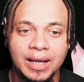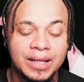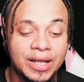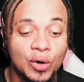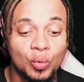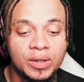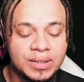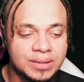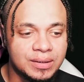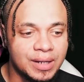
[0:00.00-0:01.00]
And then only
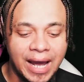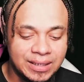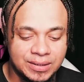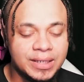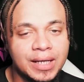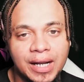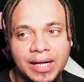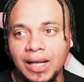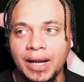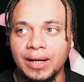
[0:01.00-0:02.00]
not seeing
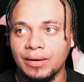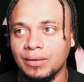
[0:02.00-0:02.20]
any, like,